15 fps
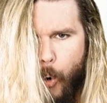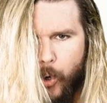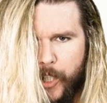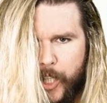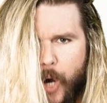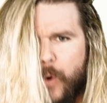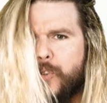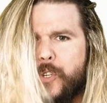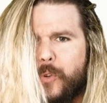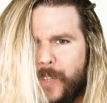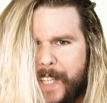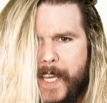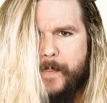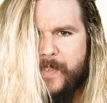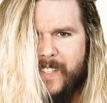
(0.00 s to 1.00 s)
or go to
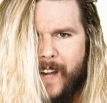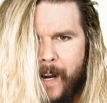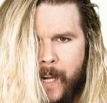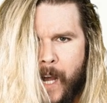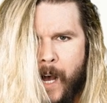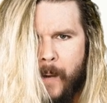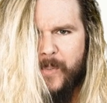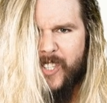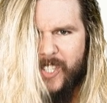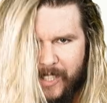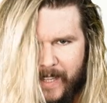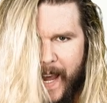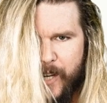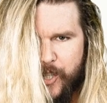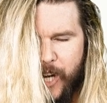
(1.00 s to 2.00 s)

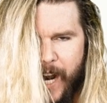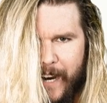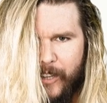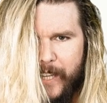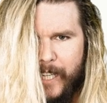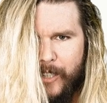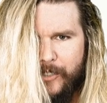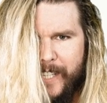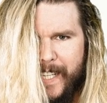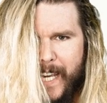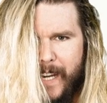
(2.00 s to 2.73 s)
keeps.com/Kyle Hill to